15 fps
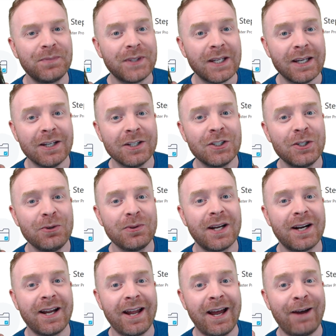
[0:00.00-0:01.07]
The issue
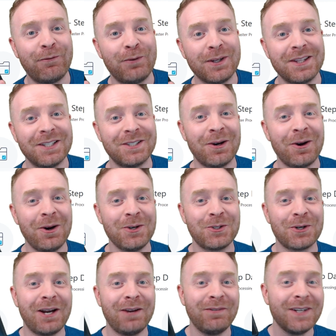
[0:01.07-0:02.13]
that I have with this hard
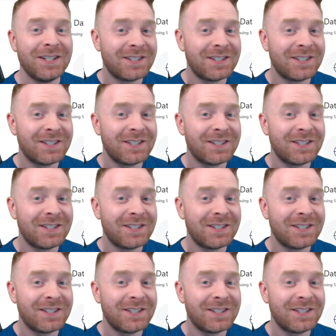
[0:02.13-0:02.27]
drive